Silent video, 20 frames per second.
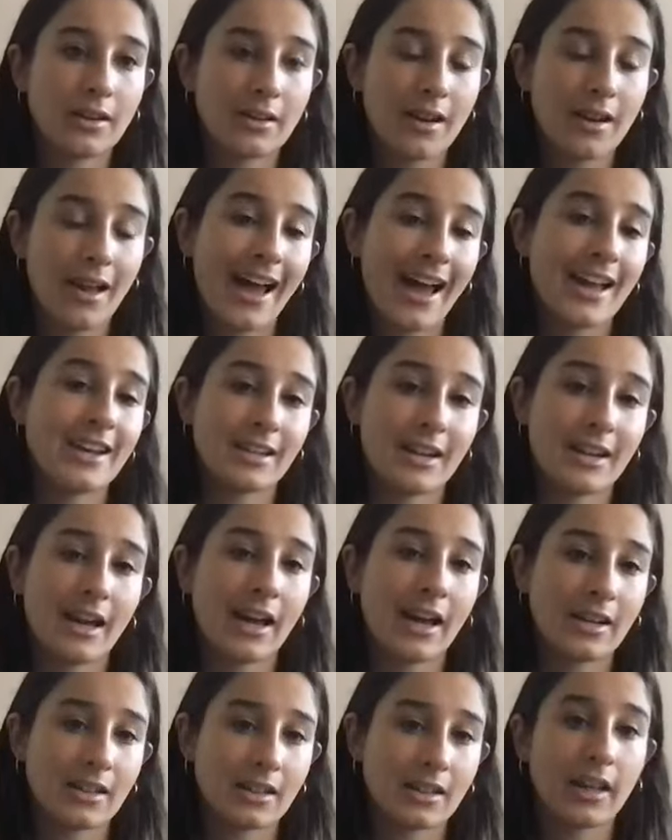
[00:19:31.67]
hand in
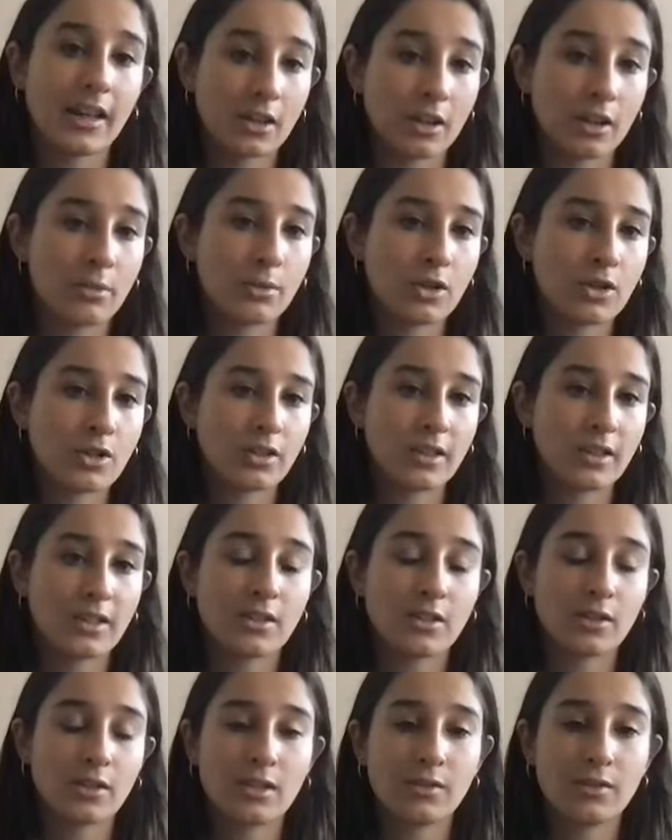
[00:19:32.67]
hand and like not mutually
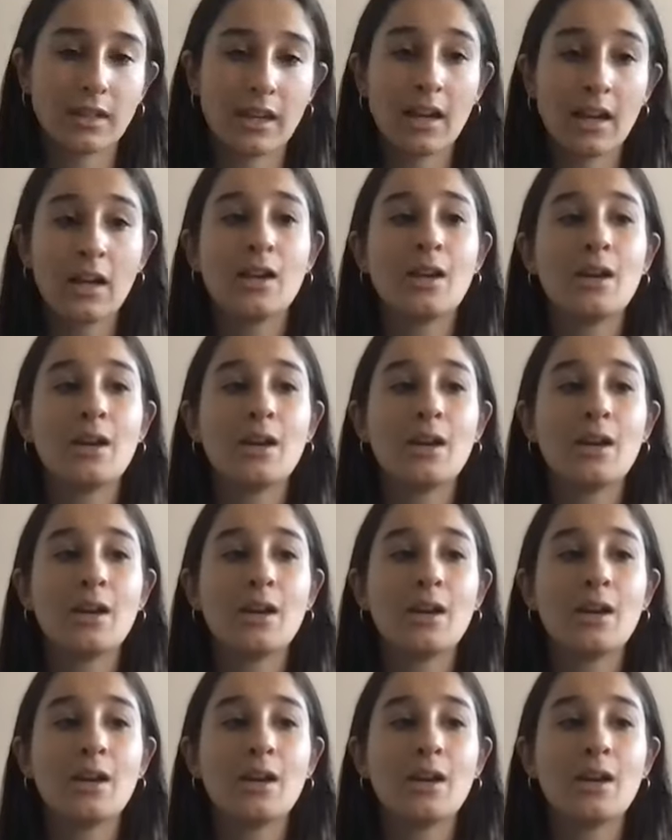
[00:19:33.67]
exclusively.